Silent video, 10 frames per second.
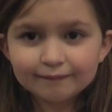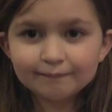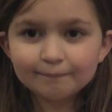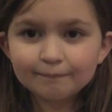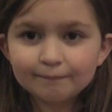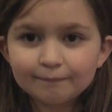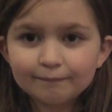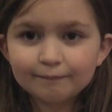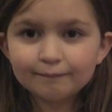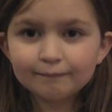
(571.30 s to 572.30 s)

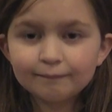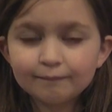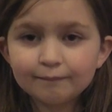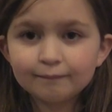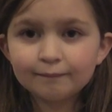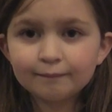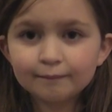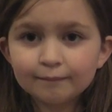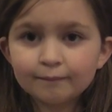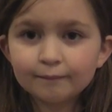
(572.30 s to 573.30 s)

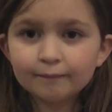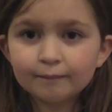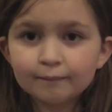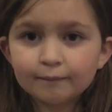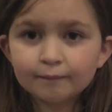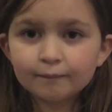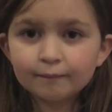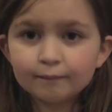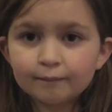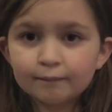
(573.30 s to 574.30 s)

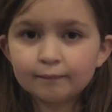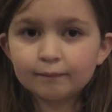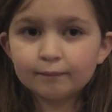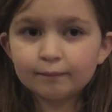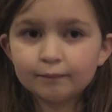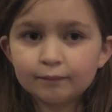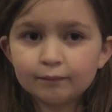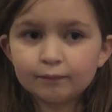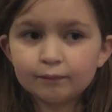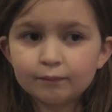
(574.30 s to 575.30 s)

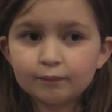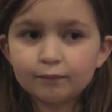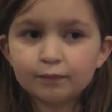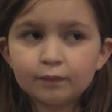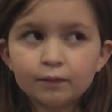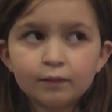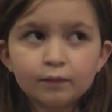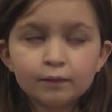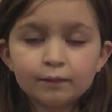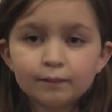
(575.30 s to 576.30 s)

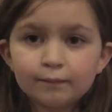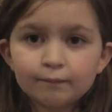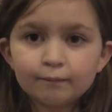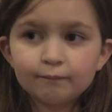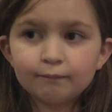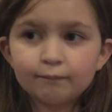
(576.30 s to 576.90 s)
This person isn't speaking.